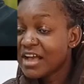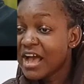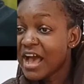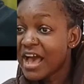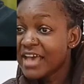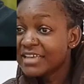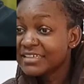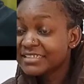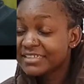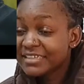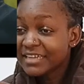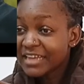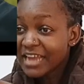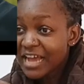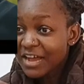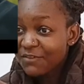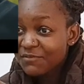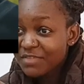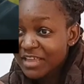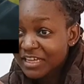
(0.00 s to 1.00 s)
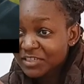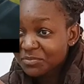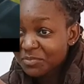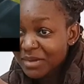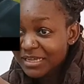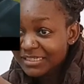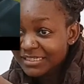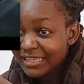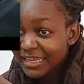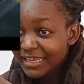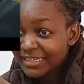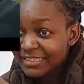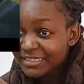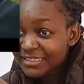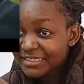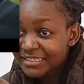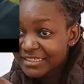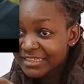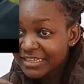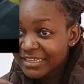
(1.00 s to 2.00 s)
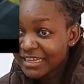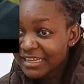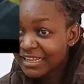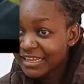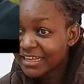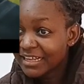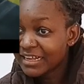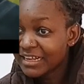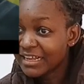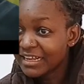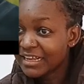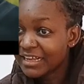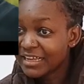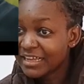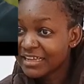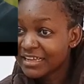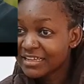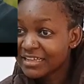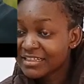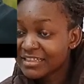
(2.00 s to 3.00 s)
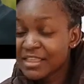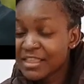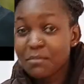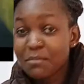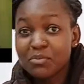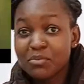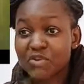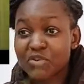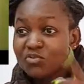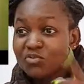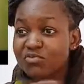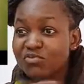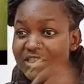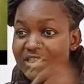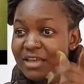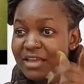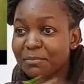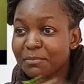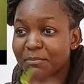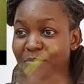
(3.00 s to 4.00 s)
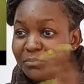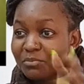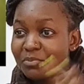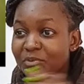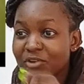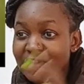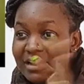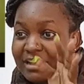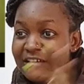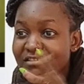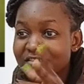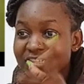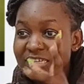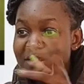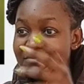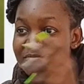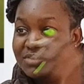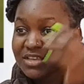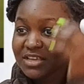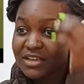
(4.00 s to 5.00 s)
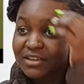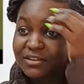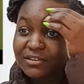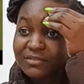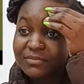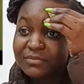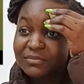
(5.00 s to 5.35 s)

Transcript: I still have that basket, the blue with the polka or something.